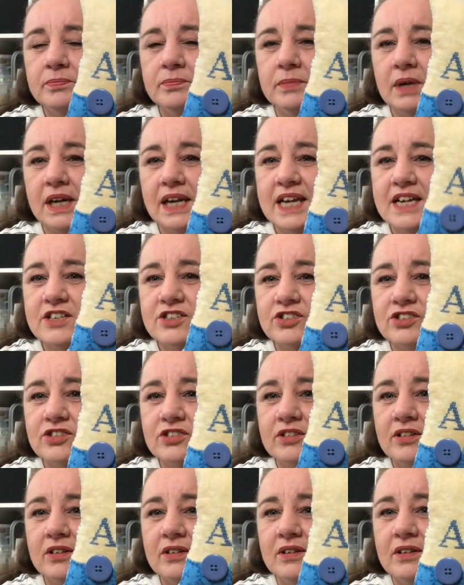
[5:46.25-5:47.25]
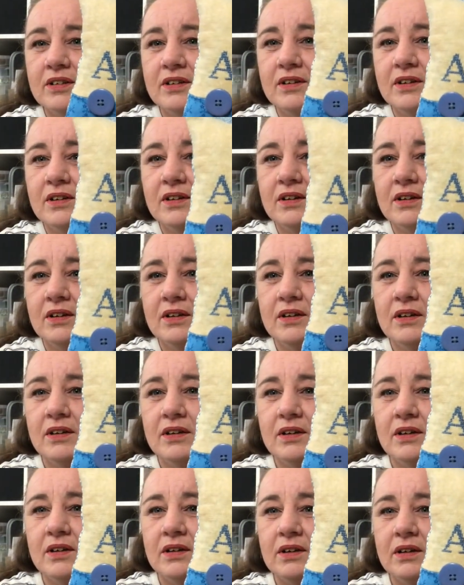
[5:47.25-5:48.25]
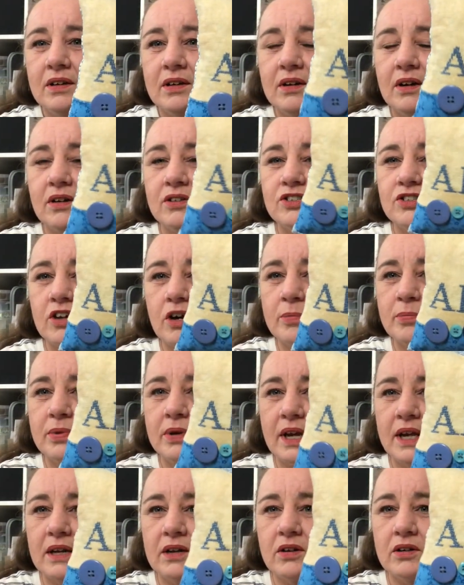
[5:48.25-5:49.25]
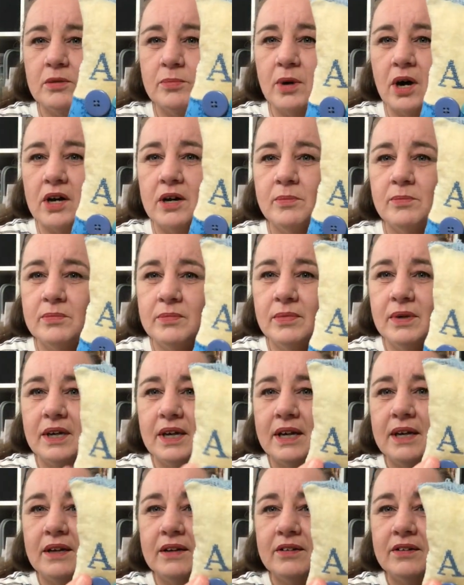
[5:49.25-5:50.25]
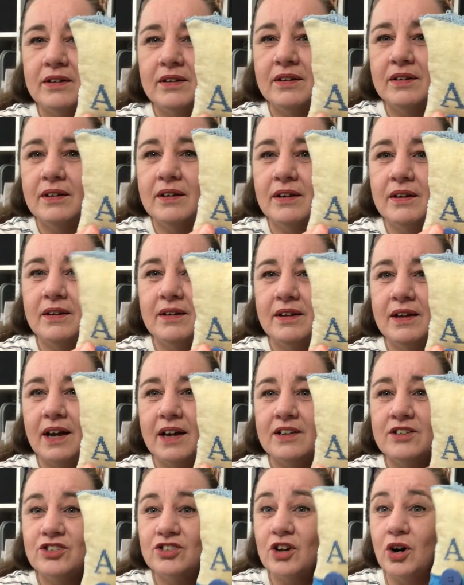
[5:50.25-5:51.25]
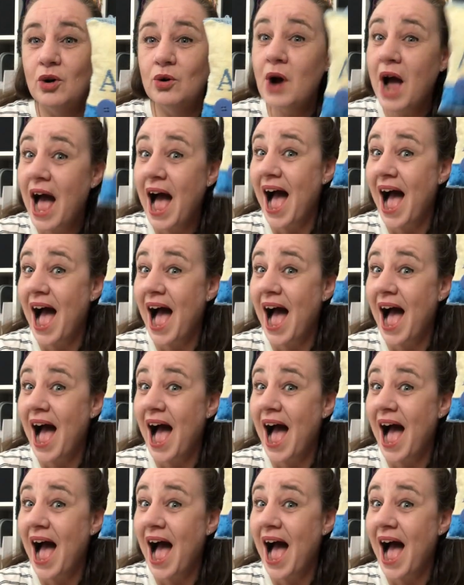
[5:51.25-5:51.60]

lace on top and on the bottom, and yeah, so